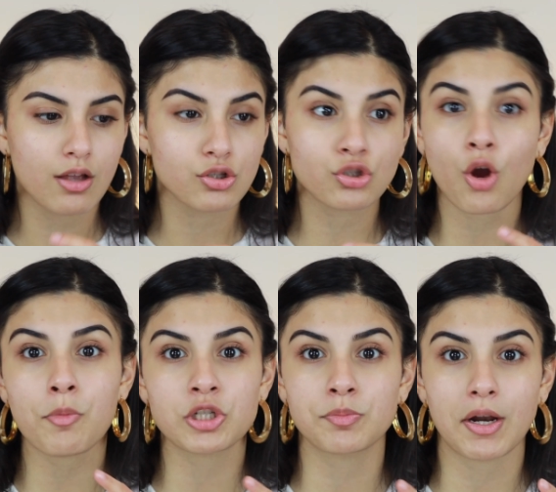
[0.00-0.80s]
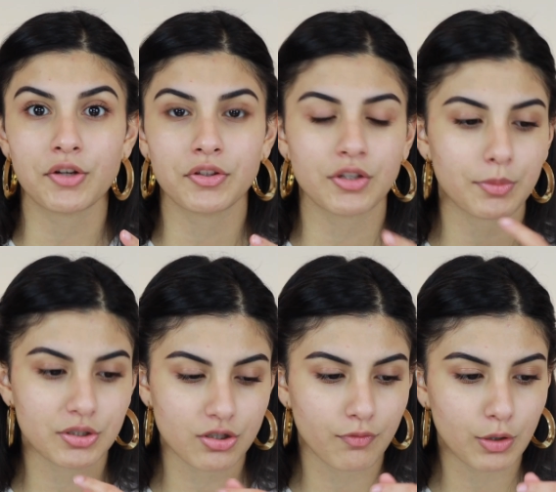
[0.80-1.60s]
so much better than the
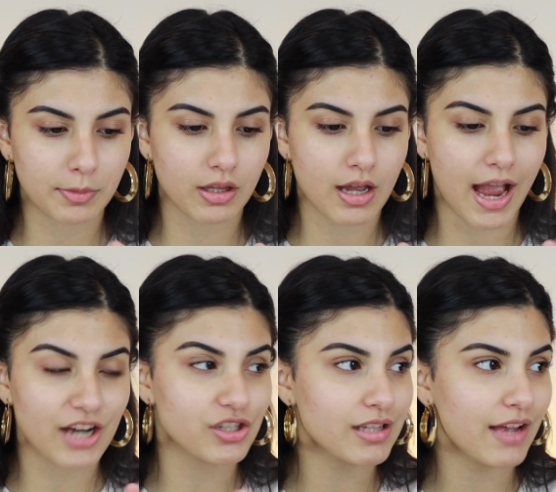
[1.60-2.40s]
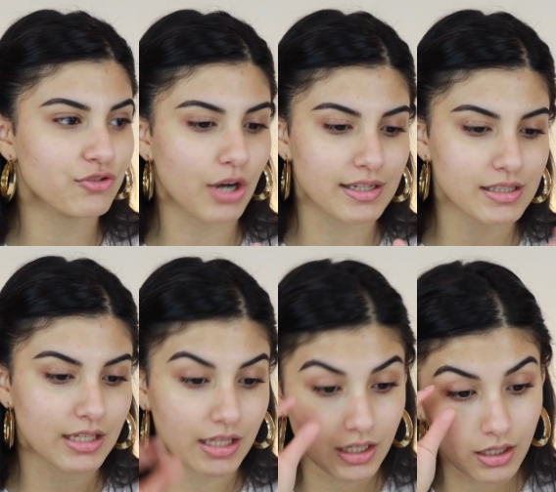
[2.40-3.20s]
original formula. I just have dry
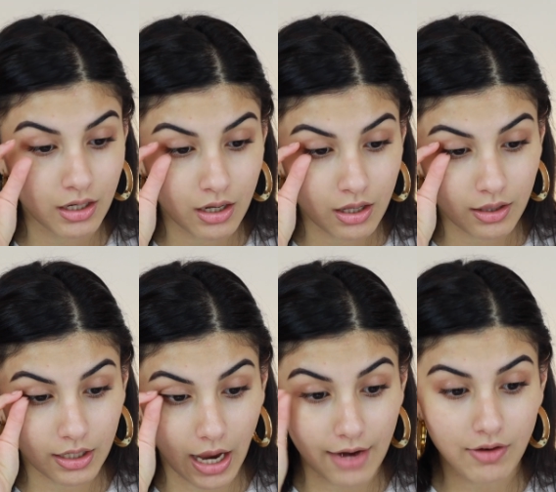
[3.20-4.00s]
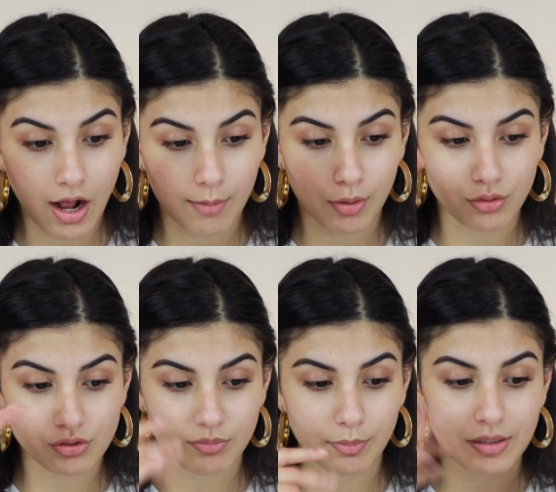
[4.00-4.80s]
skin. Like, I have combos,
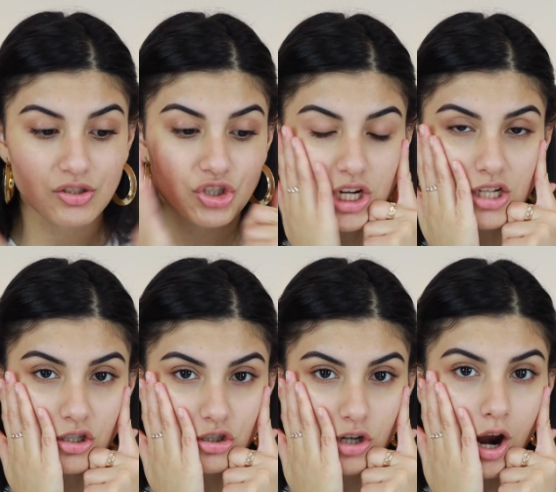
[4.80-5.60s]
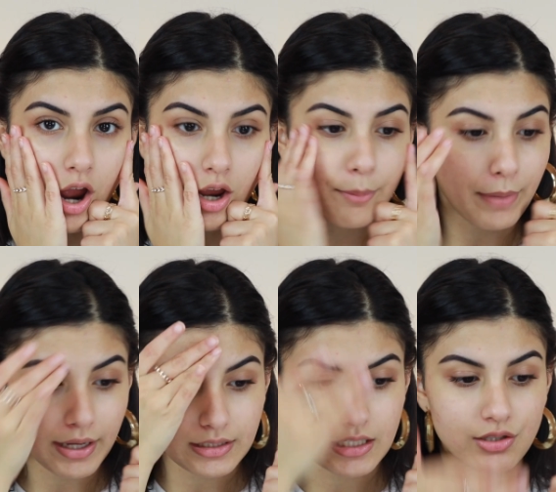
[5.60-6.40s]
so, but my cheeks are dry,
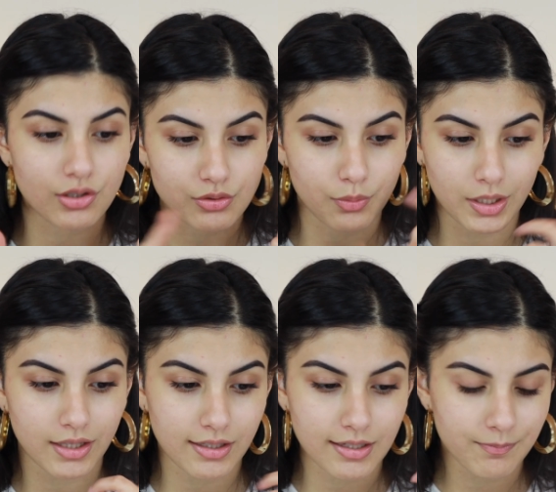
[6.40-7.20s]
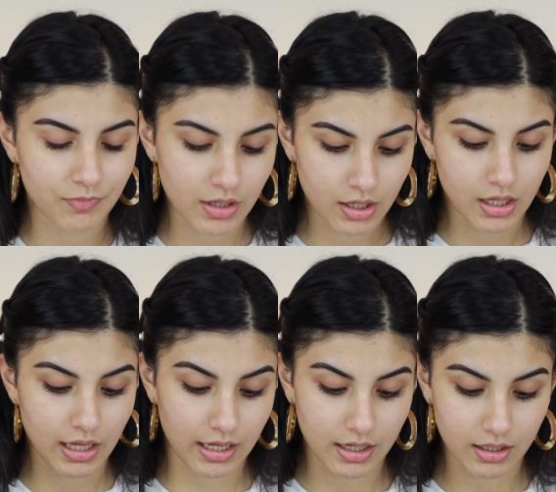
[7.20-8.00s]
my T-zone's oily,
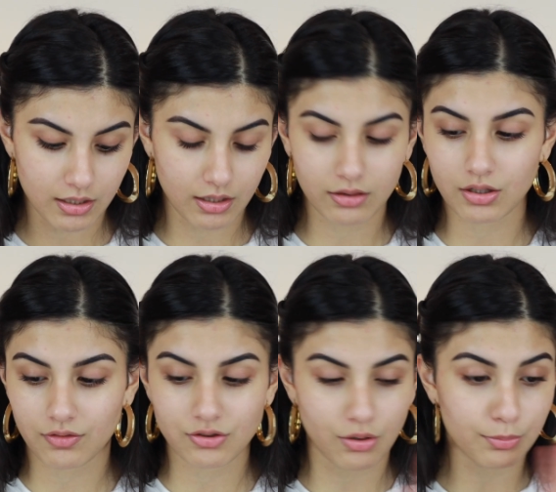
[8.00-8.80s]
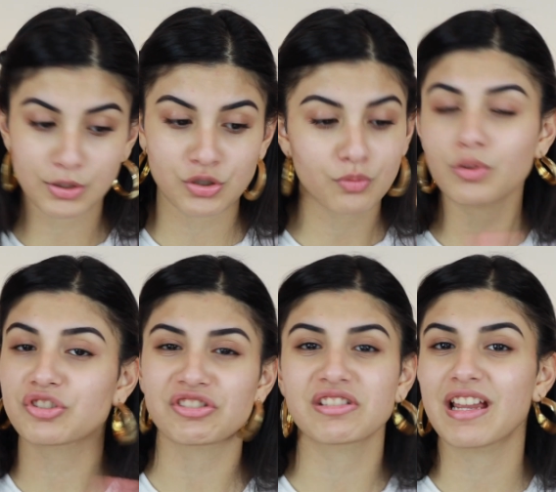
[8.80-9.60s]
and the original one
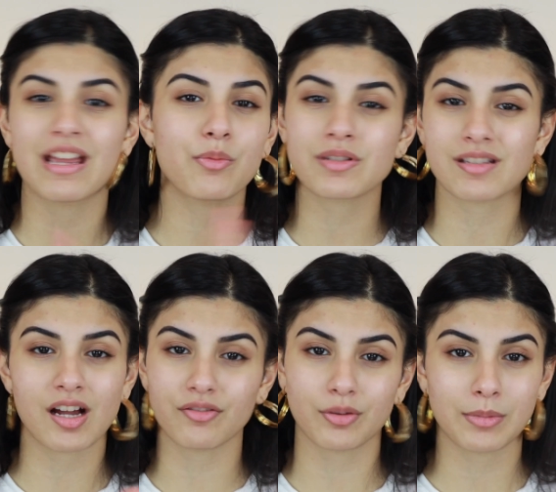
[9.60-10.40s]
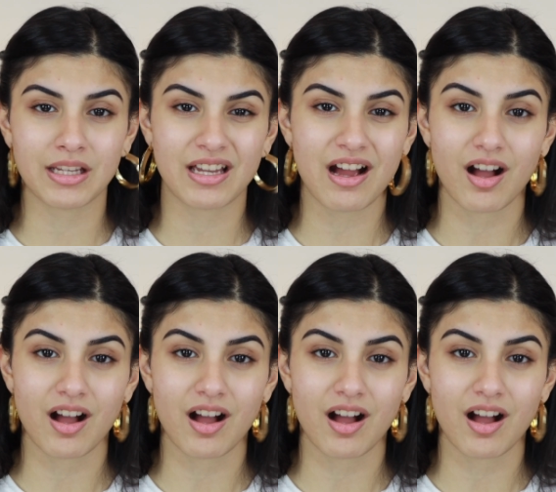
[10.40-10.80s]
just, it was not for me. It